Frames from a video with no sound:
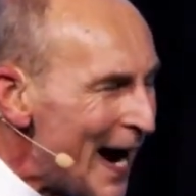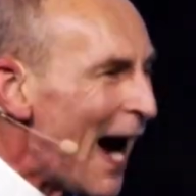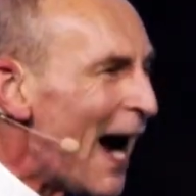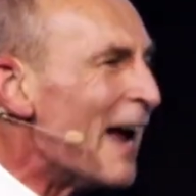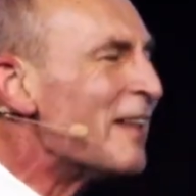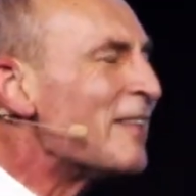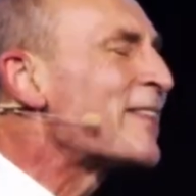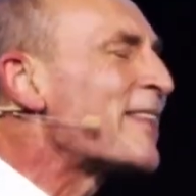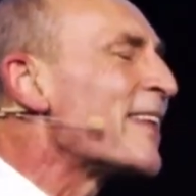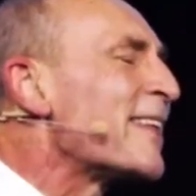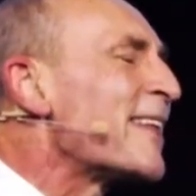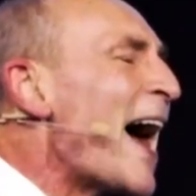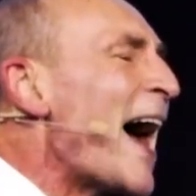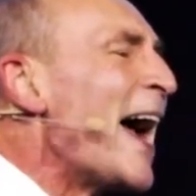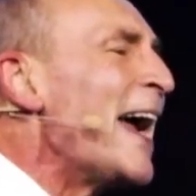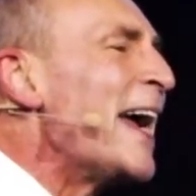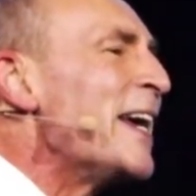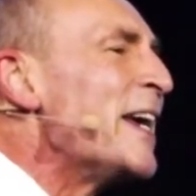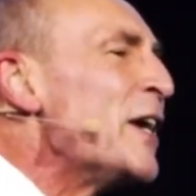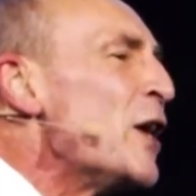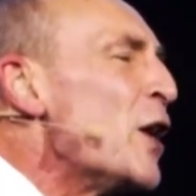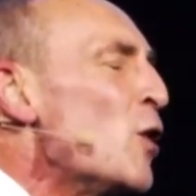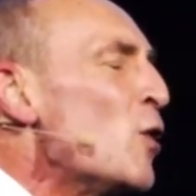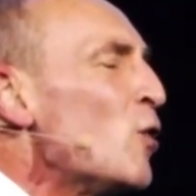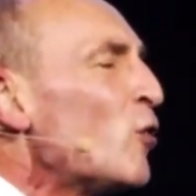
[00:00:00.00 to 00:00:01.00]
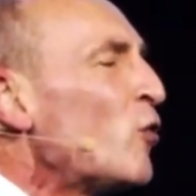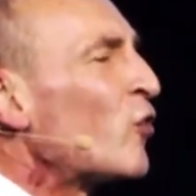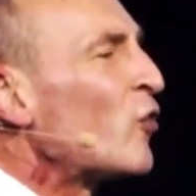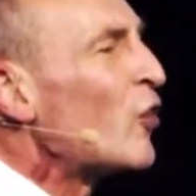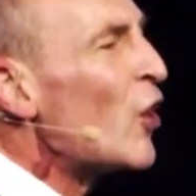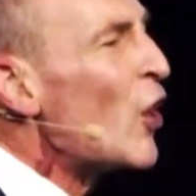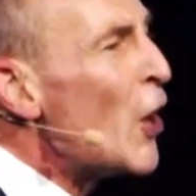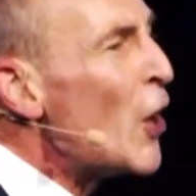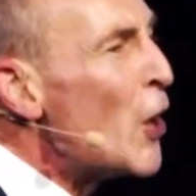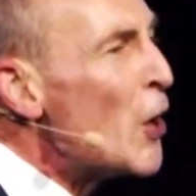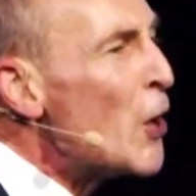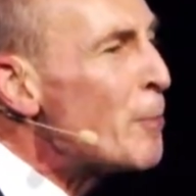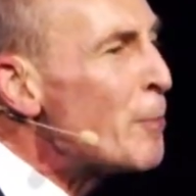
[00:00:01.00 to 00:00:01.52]
and today
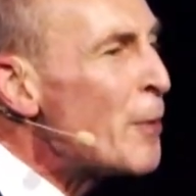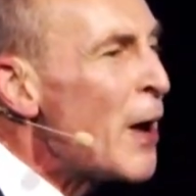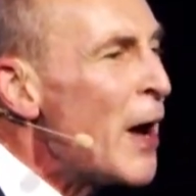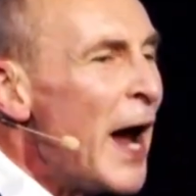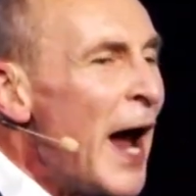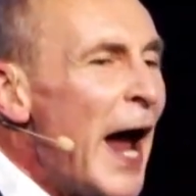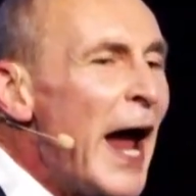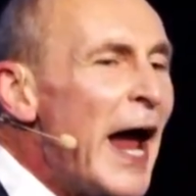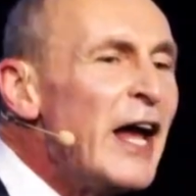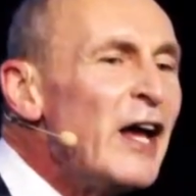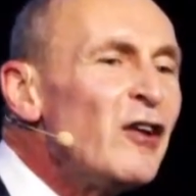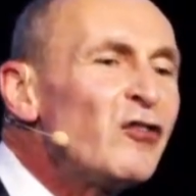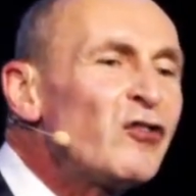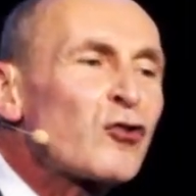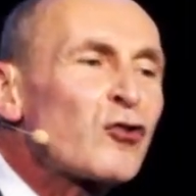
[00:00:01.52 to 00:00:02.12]
YouTube is